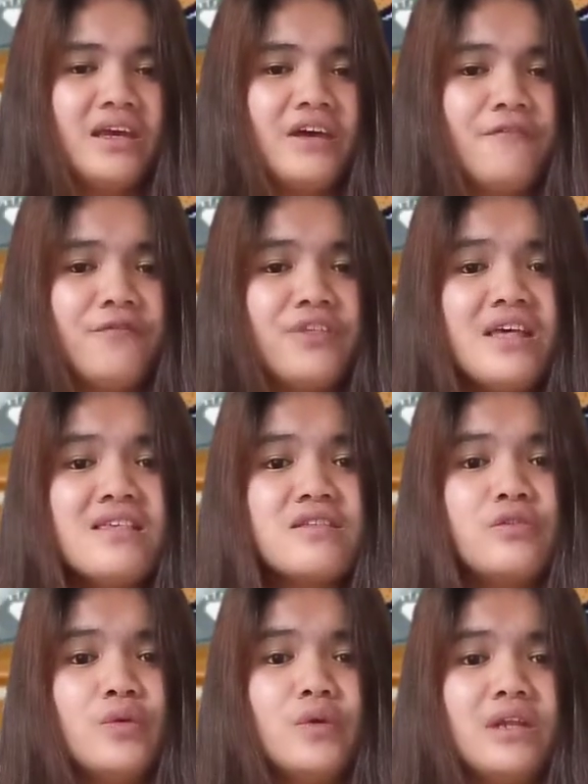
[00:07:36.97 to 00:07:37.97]
If
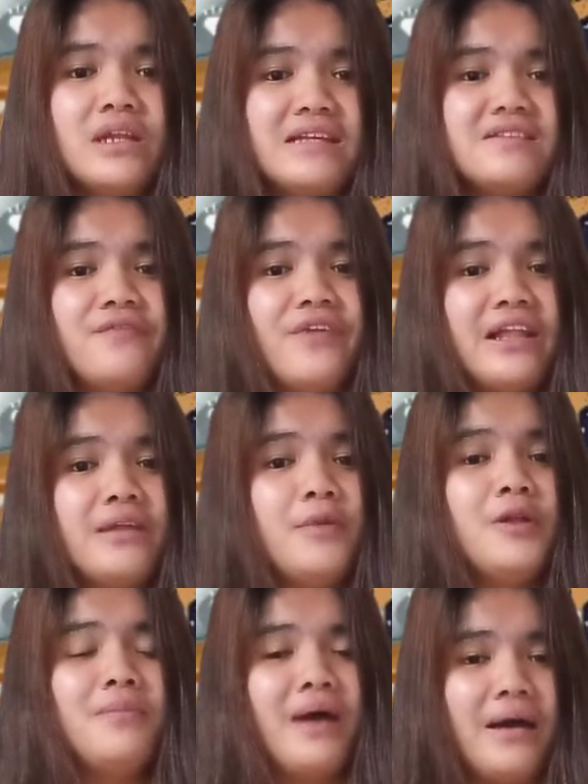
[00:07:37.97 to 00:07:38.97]
this tool is
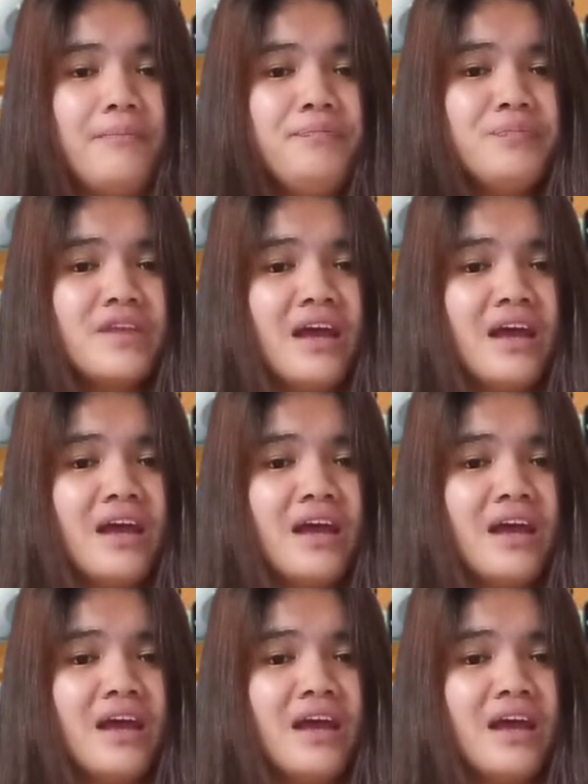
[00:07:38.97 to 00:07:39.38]
available, ma'am,